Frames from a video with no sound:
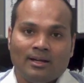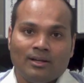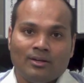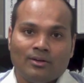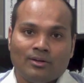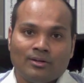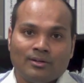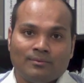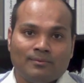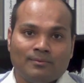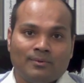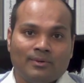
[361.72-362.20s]
a
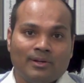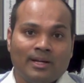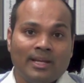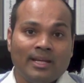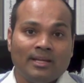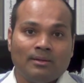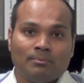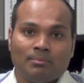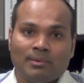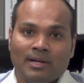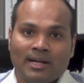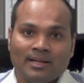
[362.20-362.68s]
lot of
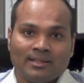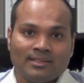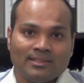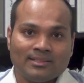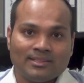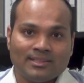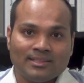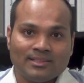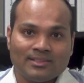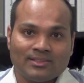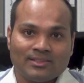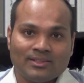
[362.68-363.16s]
great
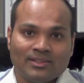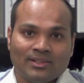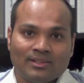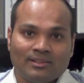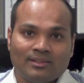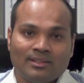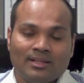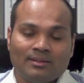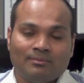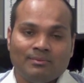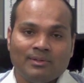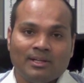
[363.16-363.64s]
practices
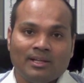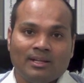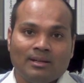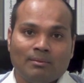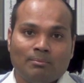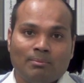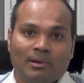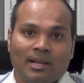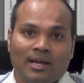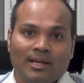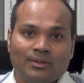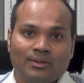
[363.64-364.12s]
that we can
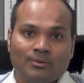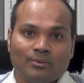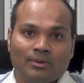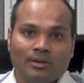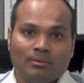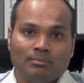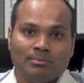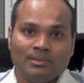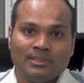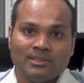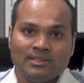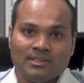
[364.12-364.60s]
apply to
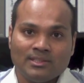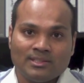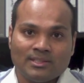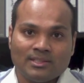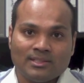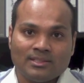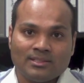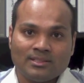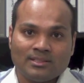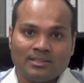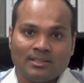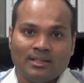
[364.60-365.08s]
our
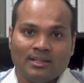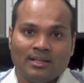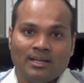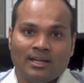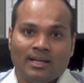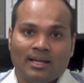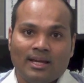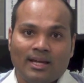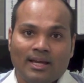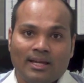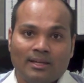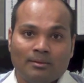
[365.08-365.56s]
businesses
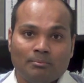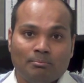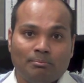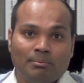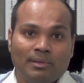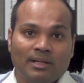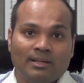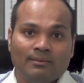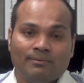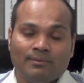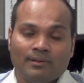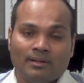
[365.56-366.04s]
and
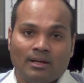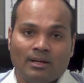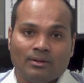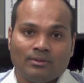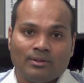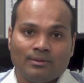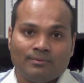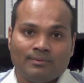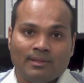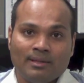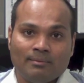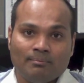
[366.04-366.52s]
benefit out
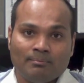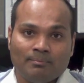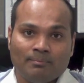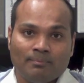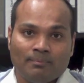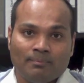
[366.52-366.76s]
of them.